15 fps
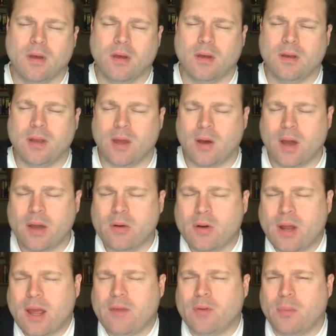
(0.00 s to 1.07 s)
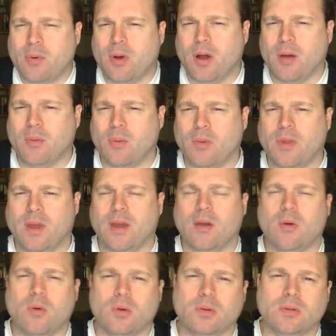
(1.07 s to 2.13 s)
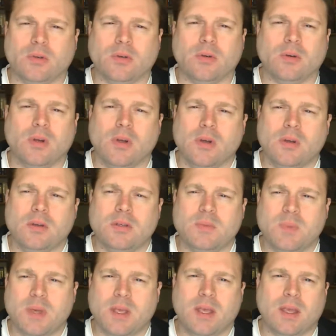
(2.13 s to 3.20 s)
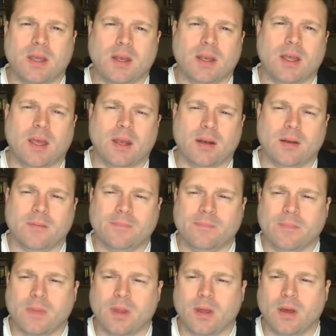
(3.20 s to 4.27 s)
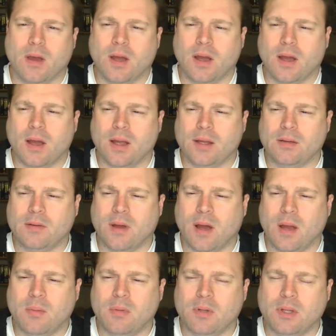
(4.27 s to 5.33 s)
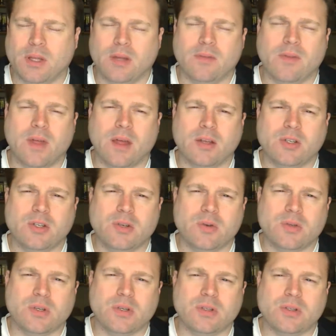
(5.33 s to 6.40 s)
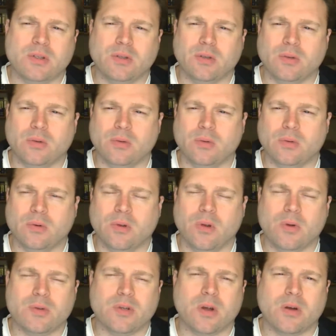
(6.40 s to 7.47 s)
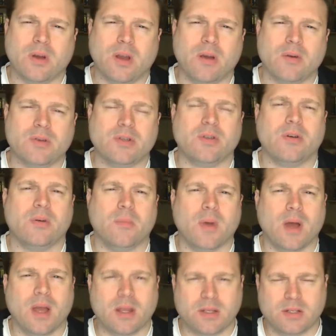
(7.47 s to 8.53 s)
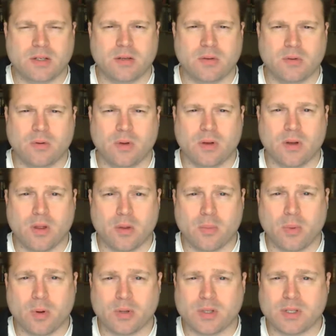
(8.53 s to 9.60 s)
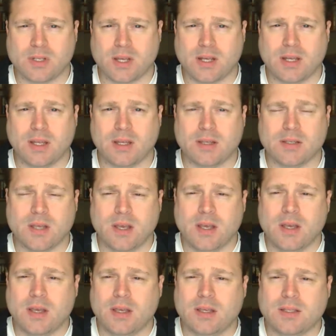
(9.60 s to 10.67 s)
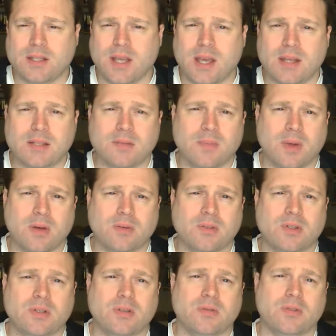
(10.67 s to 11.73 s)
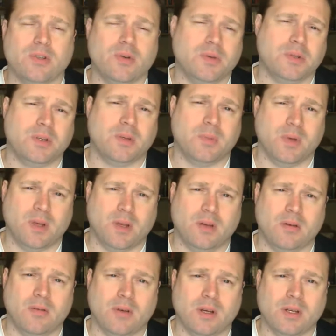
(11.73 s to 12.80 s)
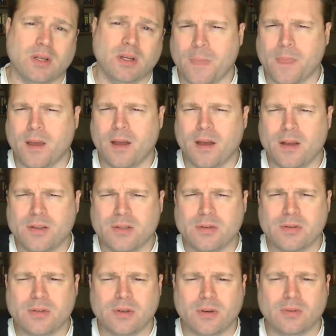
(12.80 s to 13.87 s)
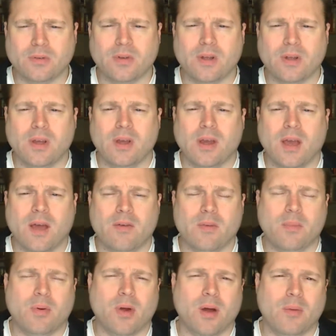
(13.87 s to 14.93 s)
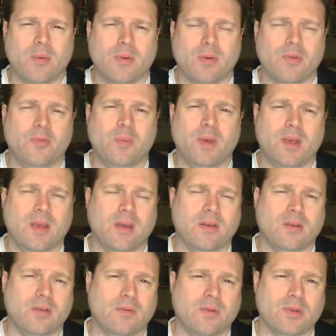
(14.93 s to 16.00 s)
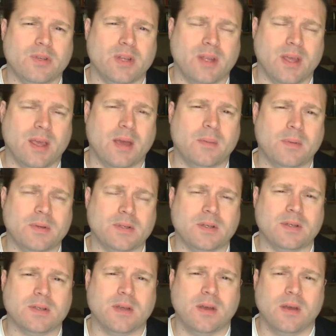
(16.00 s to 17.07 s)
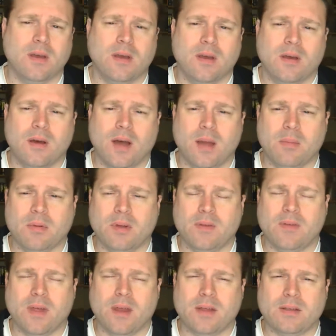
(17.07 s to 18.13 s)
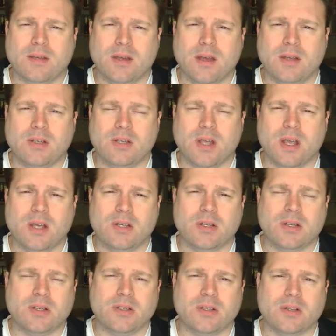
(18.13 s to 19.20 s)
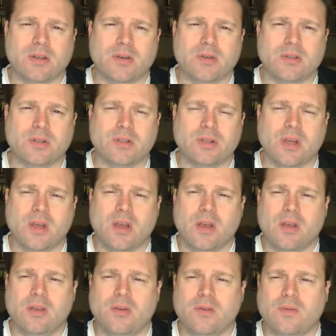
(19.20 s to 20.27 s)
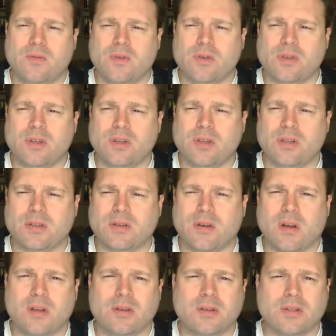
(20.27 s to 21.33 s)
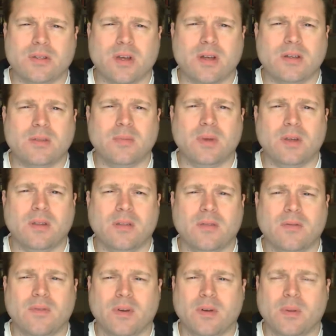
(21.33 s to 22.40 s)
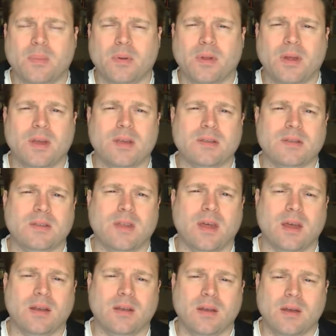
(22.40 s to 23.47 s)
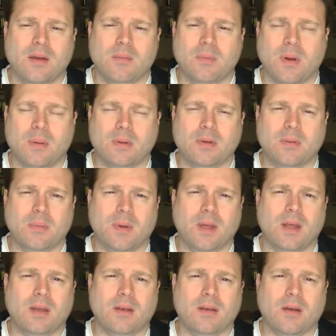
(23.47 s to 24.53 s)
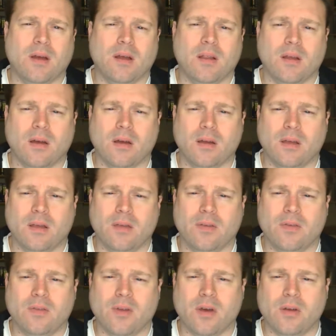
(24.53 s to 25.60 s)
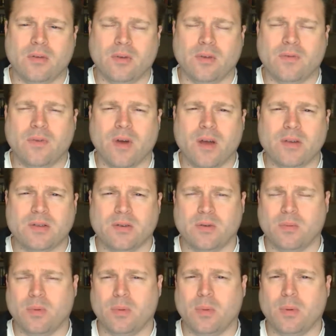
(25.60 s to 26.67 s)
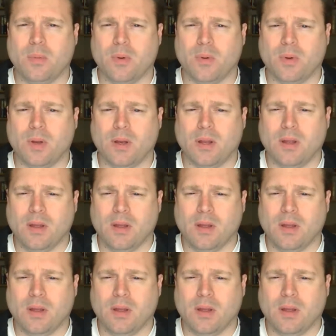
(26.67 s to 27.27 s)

Now, I don't have a problem with Ann Coulter speaking in Canada. I believe that choosing to close our ears and our minds to another person's ideas is tantamount to choosing to be ignorant. I also don't have a problem with her speaking at university campuses. I believe that as educational institutions, universities and colleges ought to be the very place that public debate and dialogue is not only fostered but promoted.